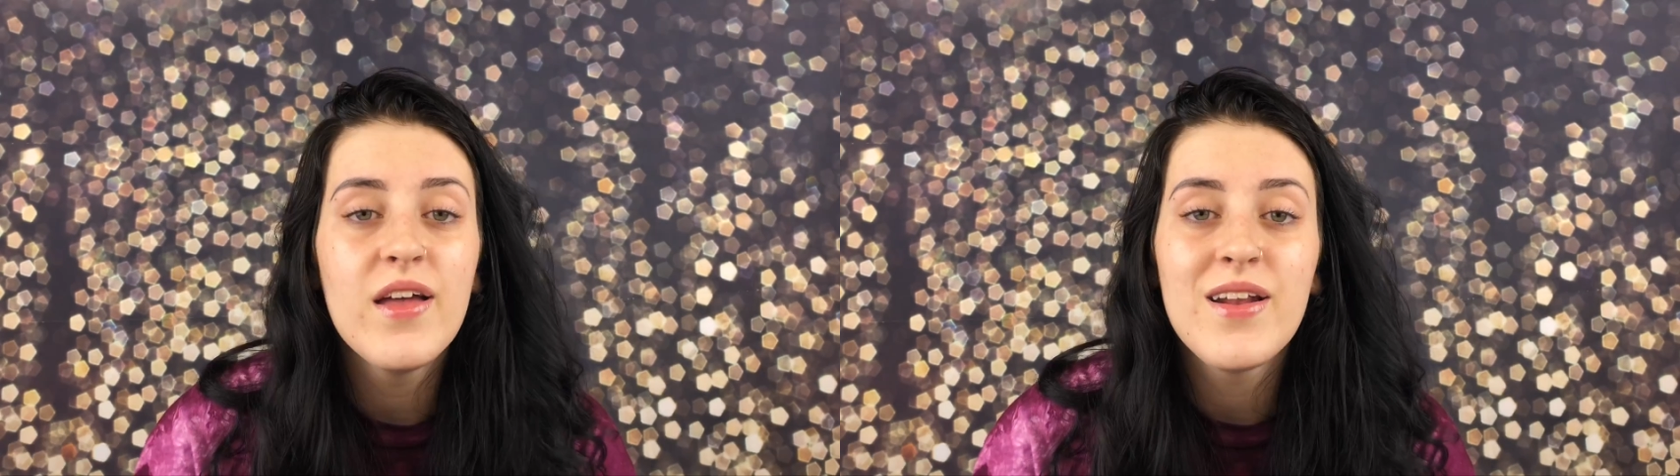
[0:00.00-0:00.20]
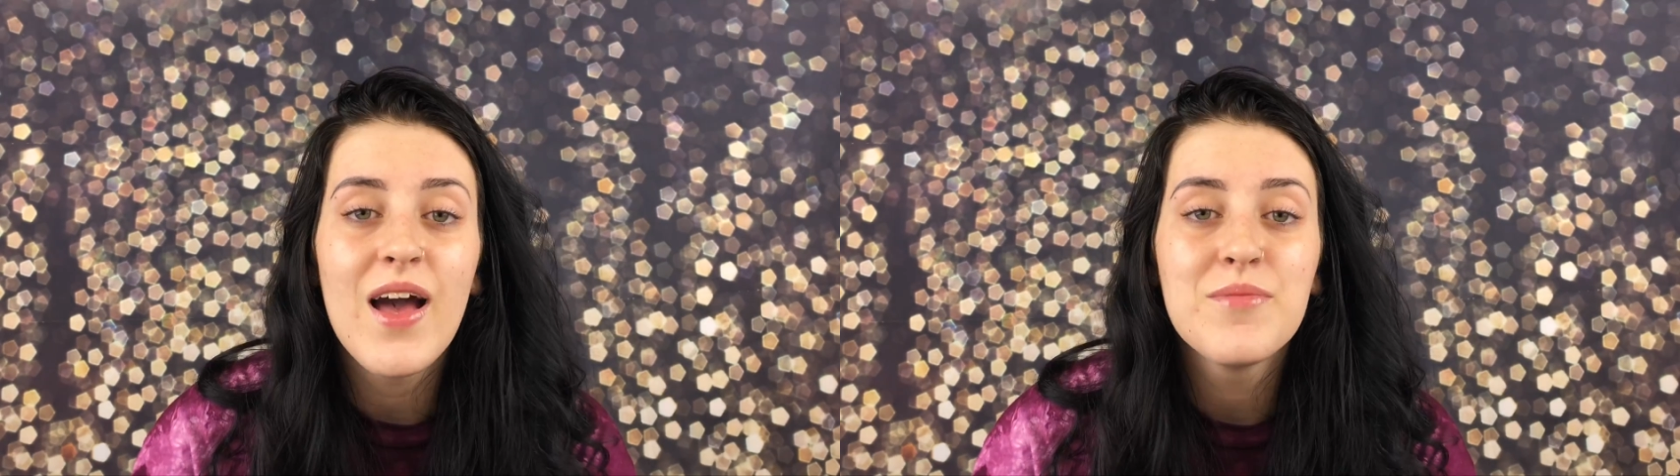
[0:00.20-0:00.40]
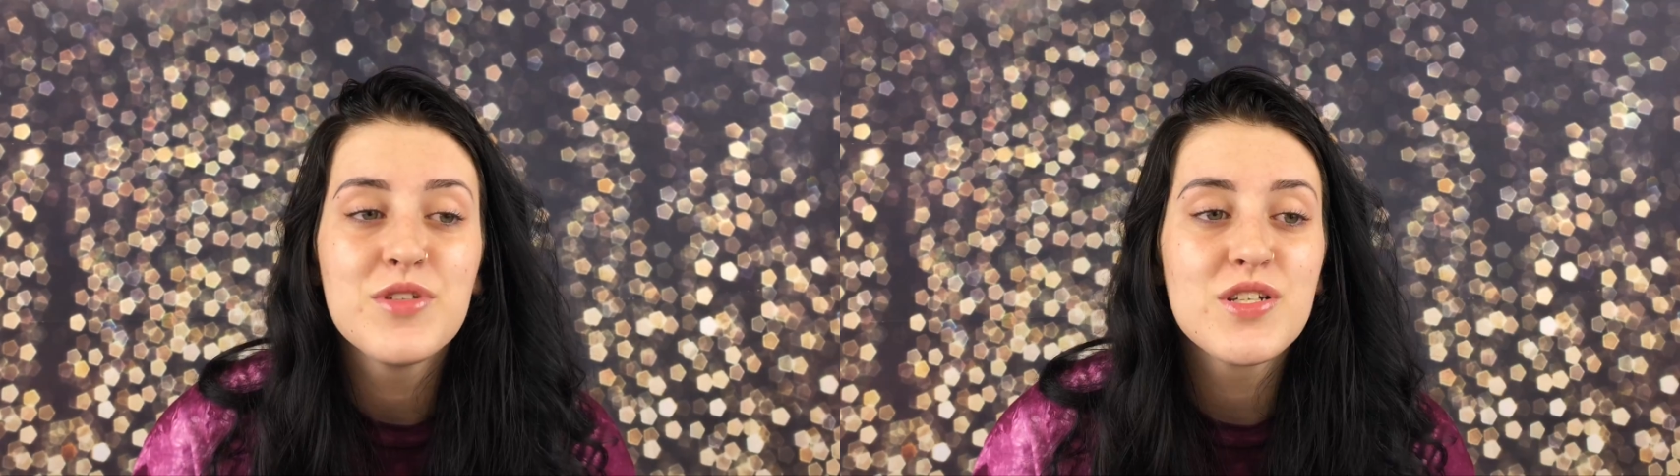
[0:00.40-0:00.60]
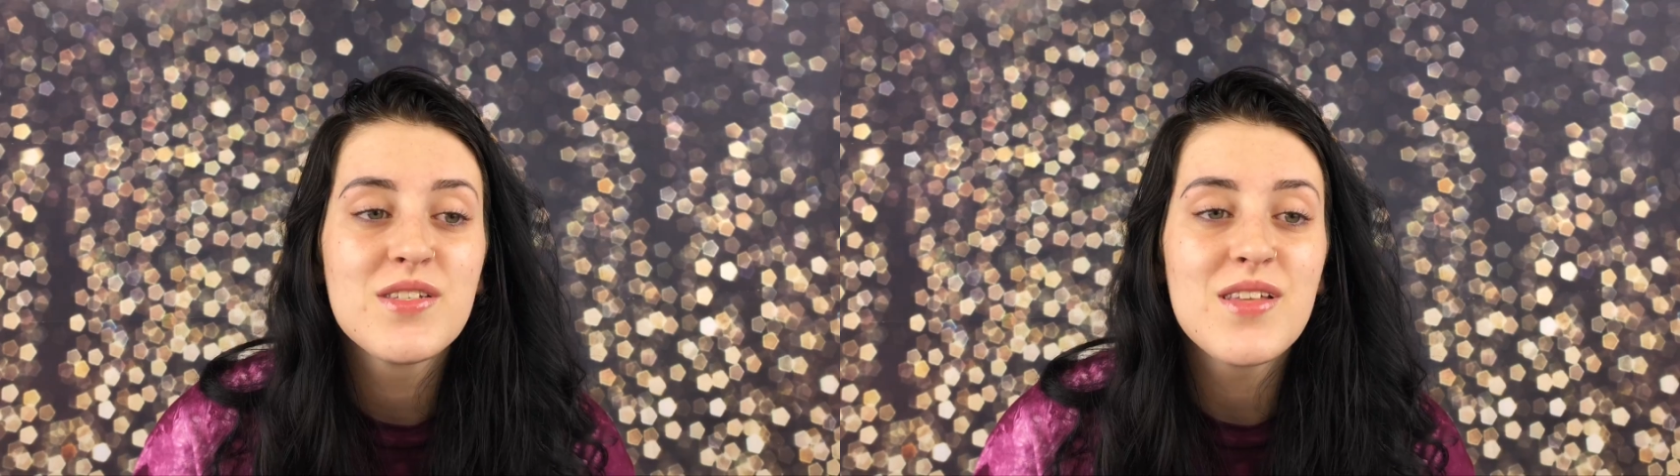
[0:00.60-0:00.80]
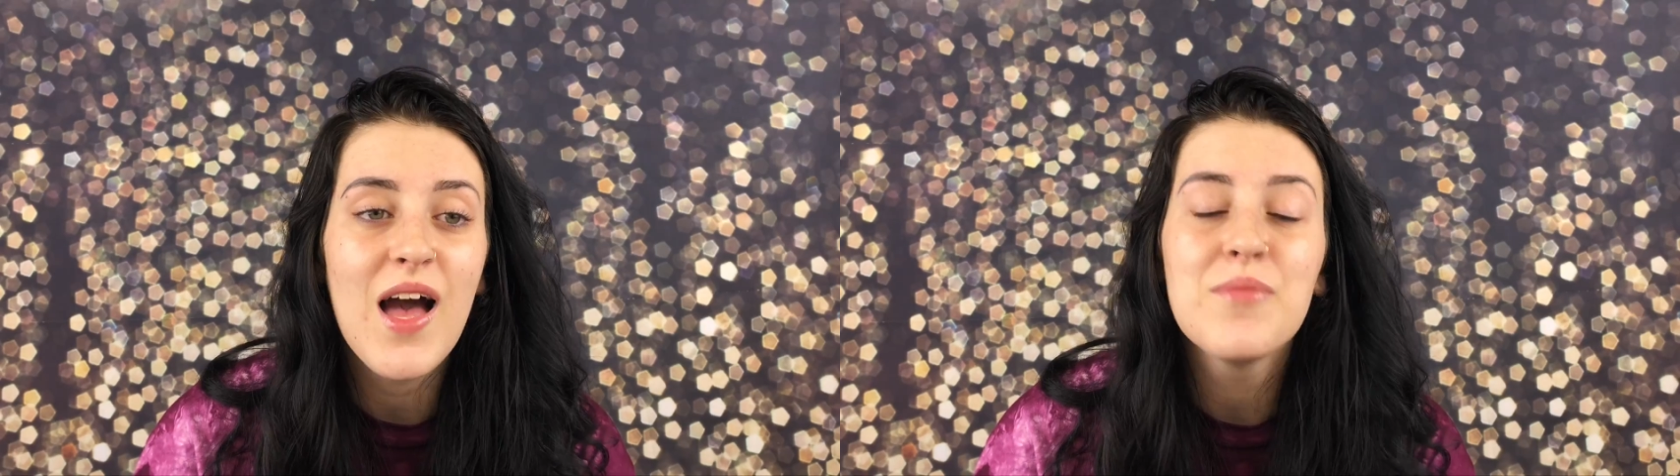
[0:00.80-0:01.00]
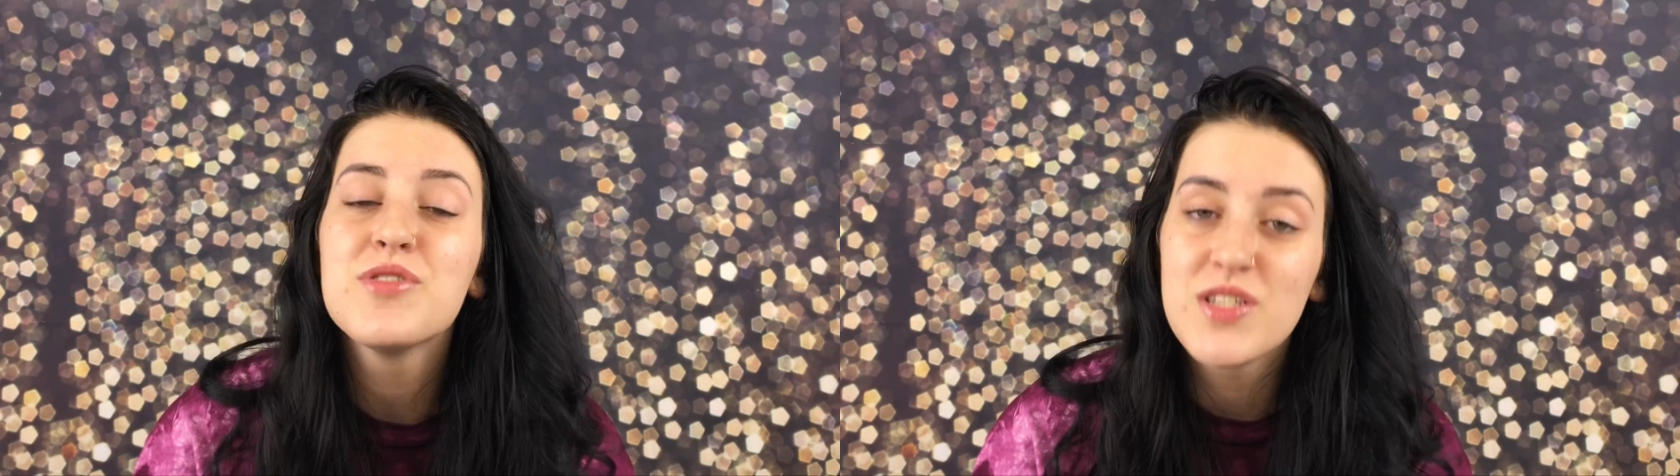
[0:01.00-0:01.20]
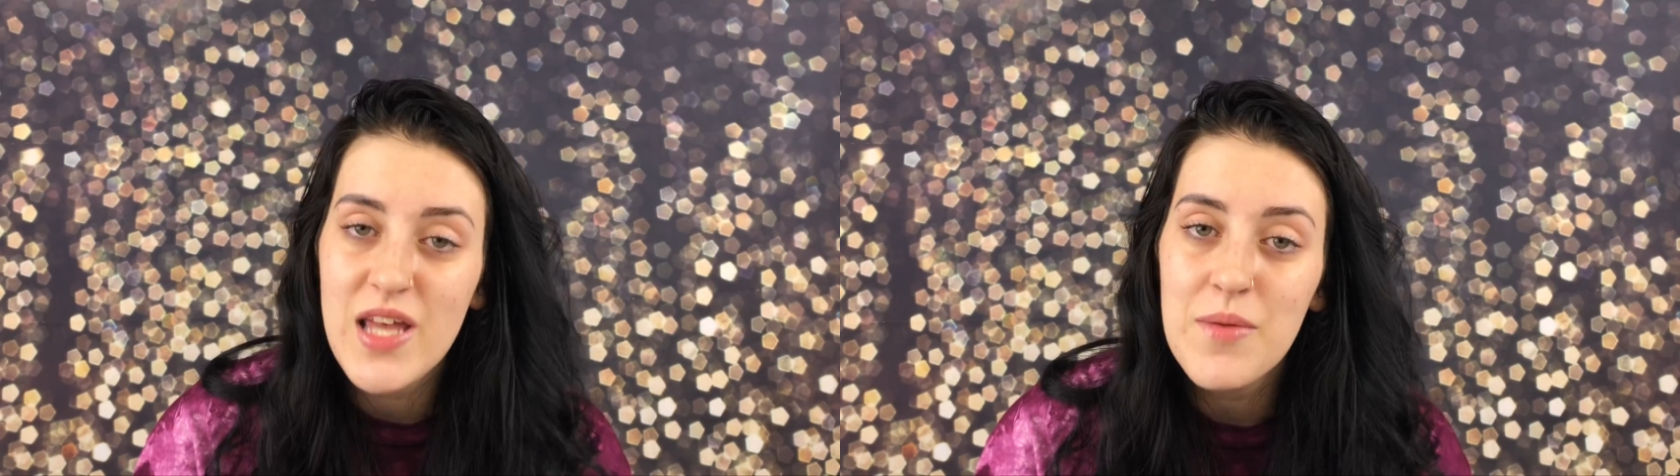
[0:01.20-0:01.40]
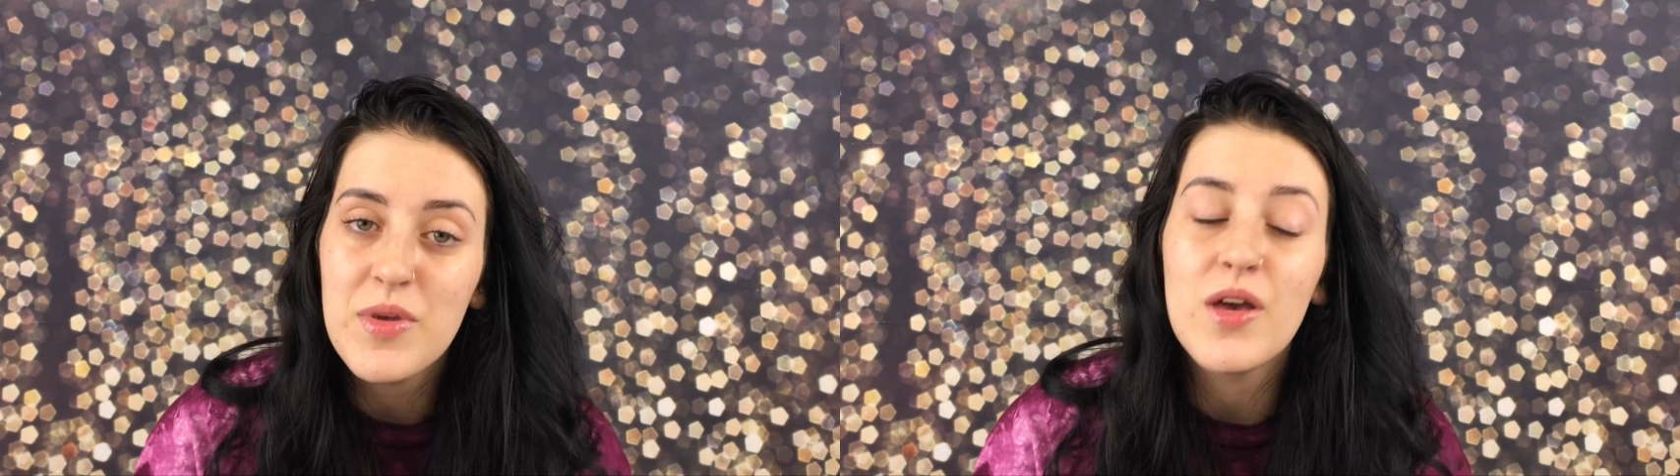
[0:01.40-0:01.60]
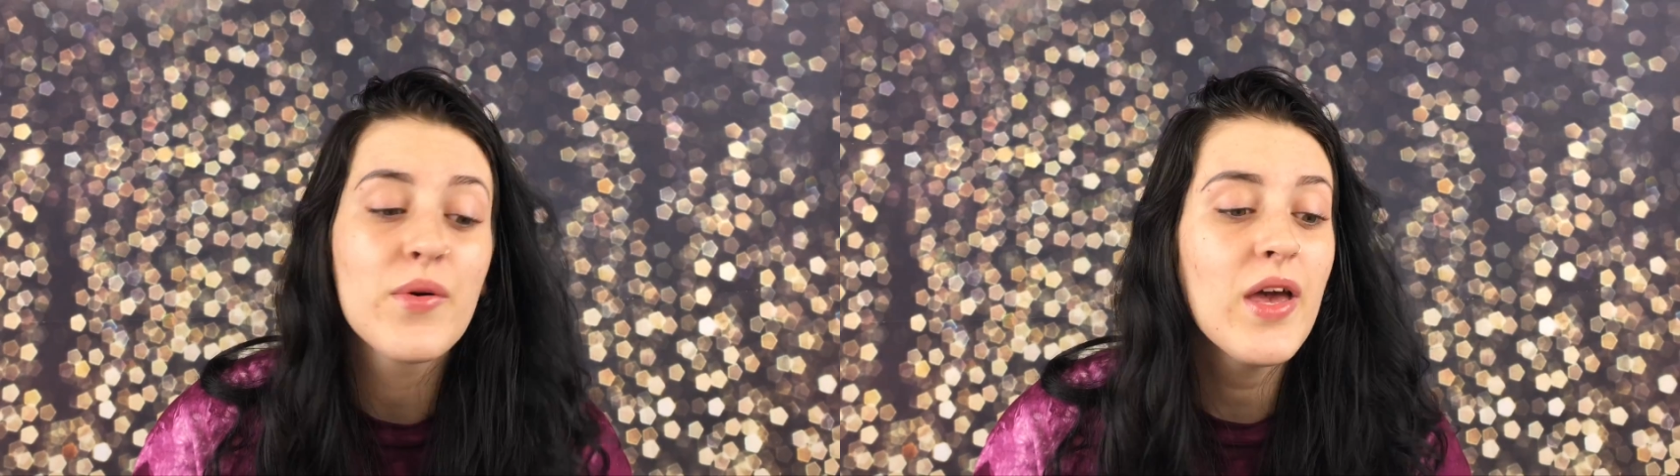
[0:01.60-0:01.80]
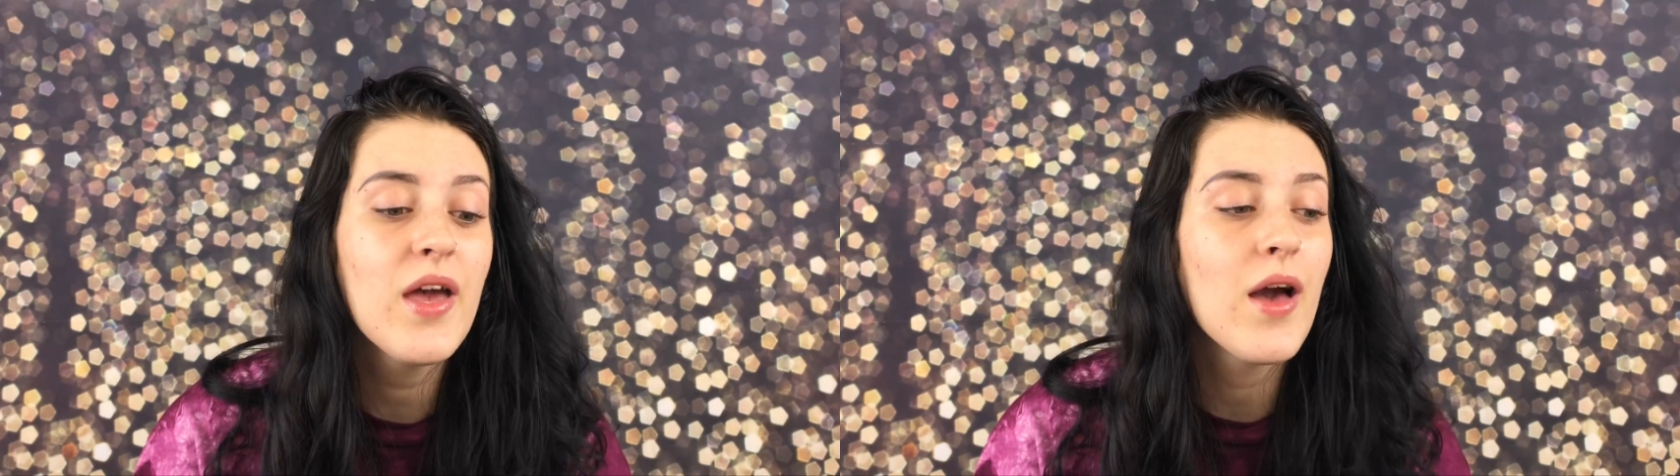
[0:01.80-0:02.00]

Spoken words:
And I'm just happy, okay?